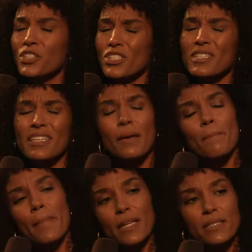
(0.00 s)
just the
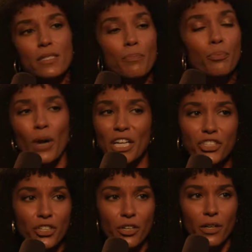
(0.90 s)
immense
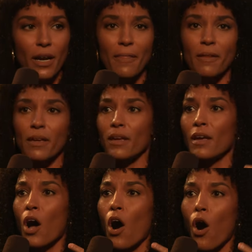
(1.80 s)
pressure and the
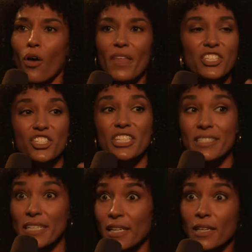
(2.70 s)
all that she
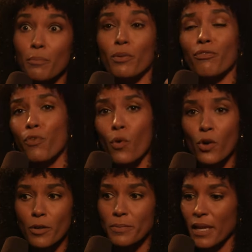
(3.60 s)
did and
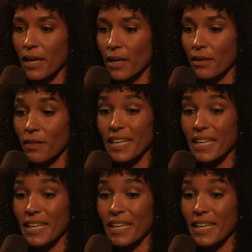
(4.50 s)
performed and